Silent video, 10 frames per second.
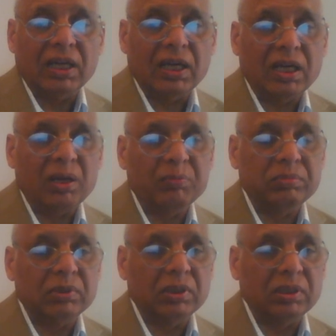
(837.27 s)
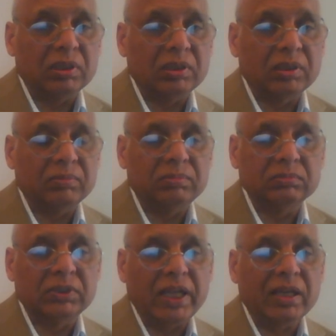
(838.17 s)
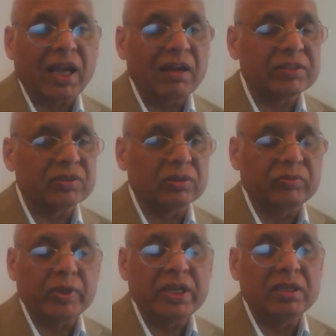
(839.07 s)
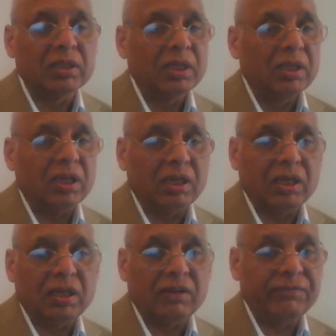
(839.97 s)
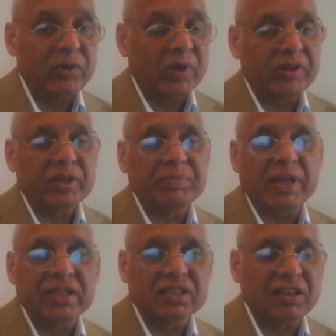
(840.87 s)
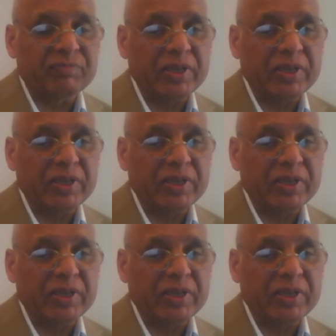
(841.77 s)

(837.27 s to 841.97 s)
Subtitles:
then has to read a few hundred pages of